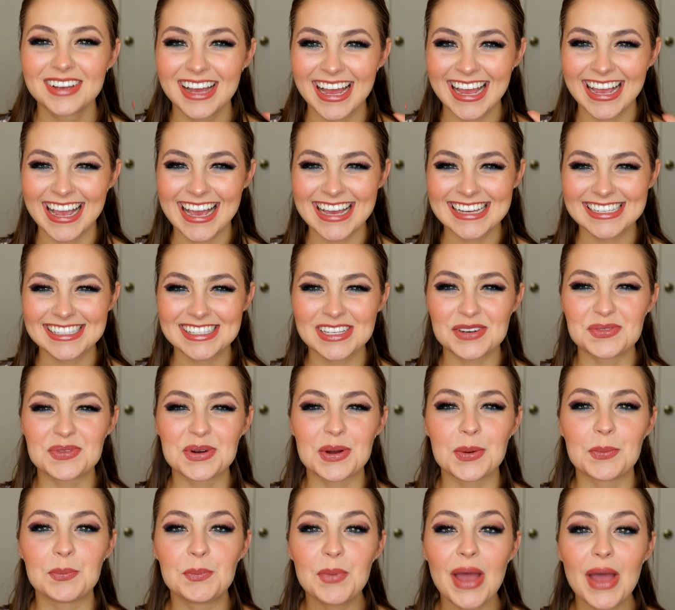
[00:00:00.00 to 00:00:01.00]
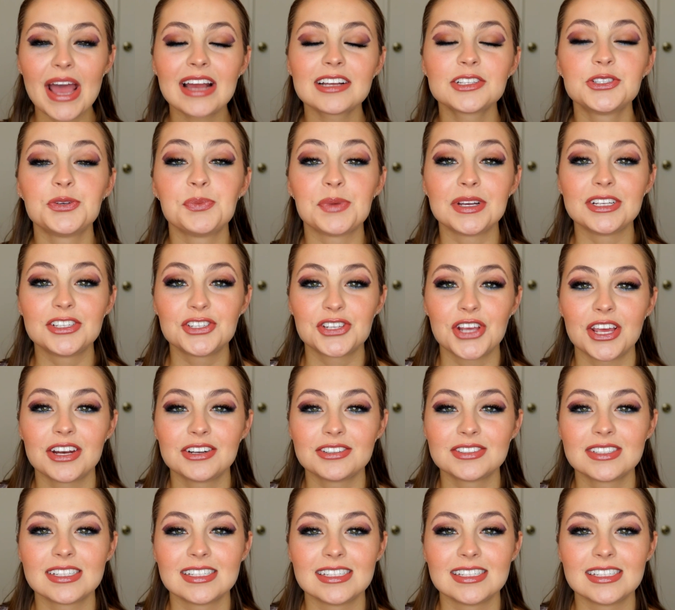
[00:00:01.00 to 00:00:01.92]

Hi guys, and welcome back to my channel.